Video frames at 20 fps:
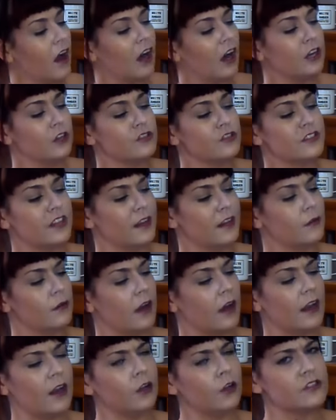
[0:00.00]
I
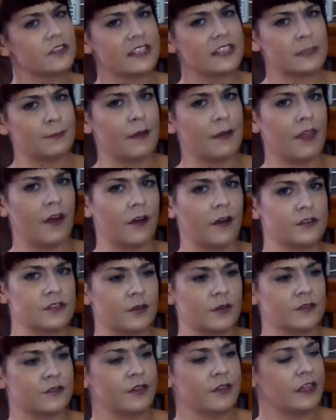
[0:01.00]
lost this bit though,
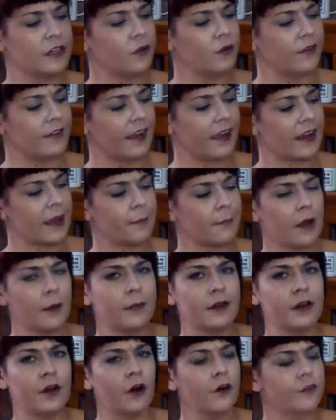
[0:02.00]
so it's really annoying. That kept
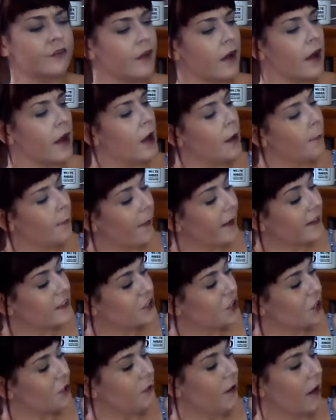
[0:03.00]
coming off, but I
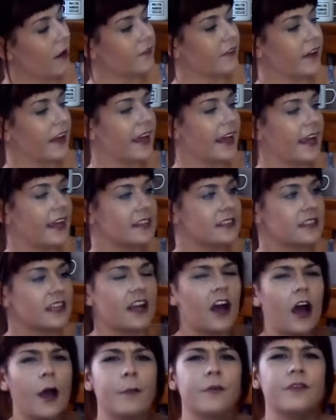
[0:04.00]
do love it.
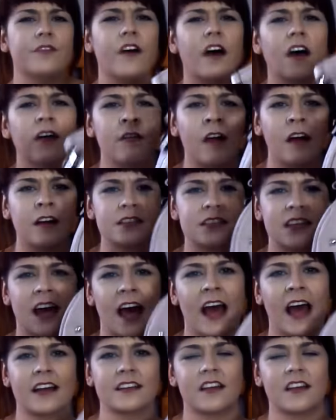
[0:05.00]
I prefer
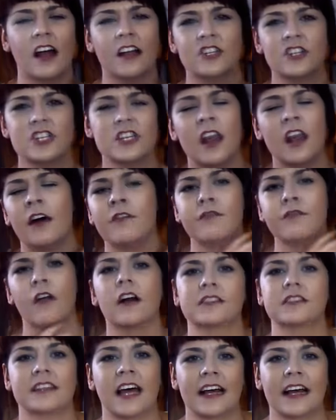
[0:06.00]
rucksacks. I just love
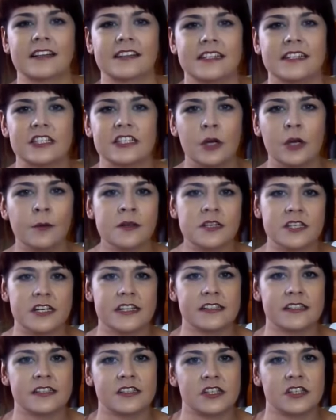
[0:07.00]
rucksacks. They're so much
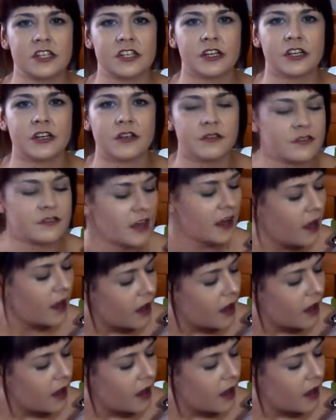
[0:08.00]
easier to use.